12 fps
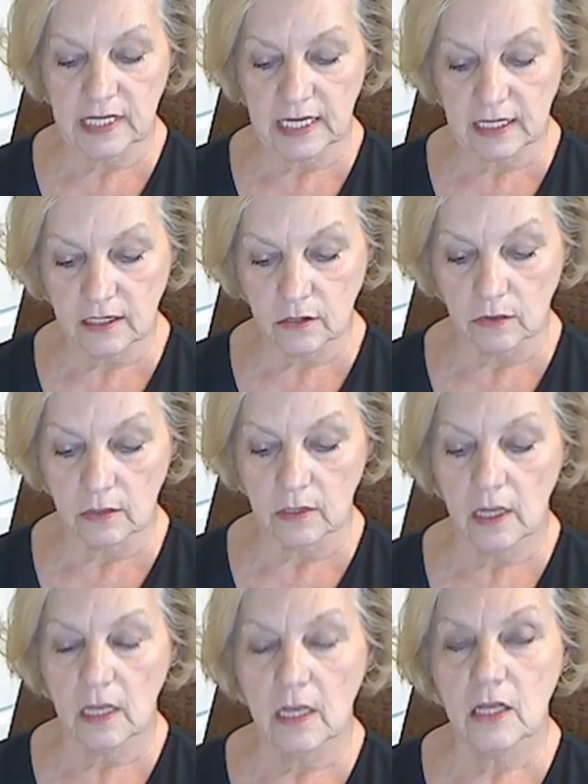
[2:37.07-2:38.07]

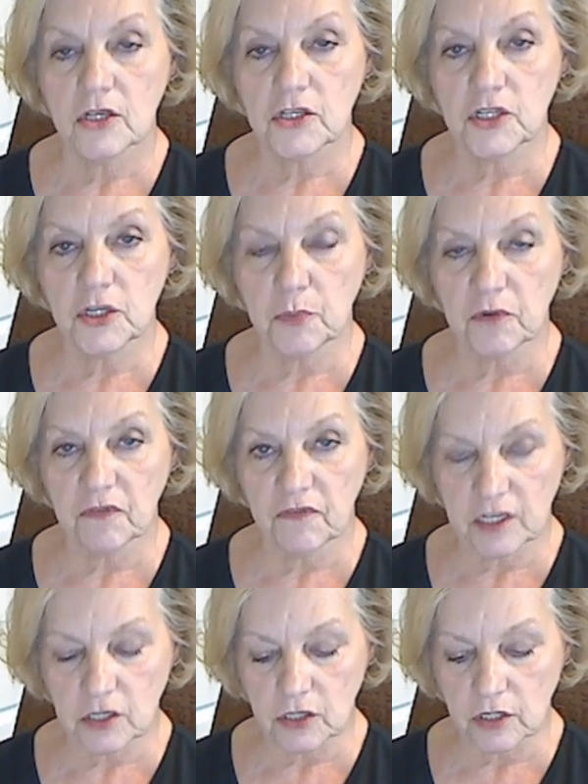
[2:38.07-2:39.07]
superficial, deep,
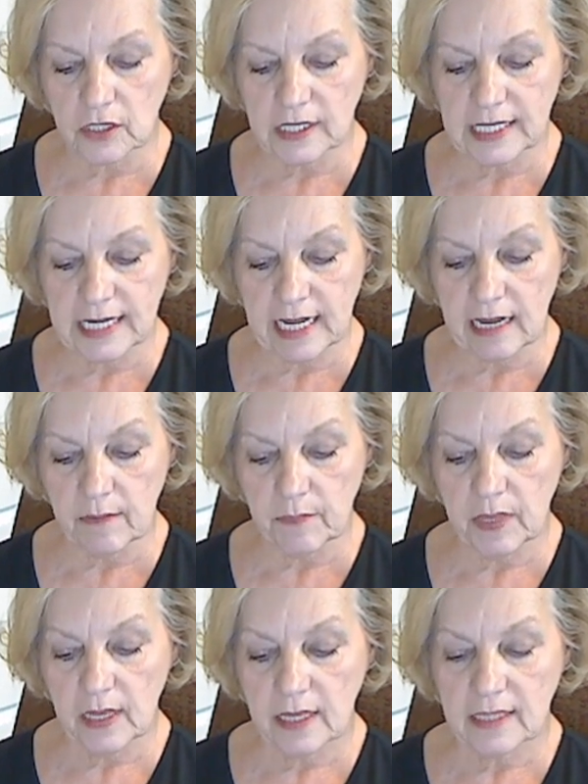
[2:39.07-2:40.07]

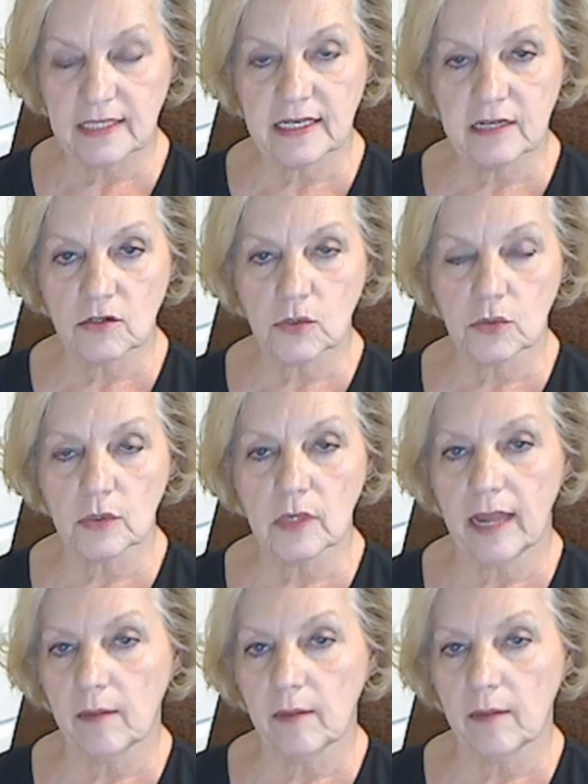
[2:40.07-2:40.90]
central, and peripheral.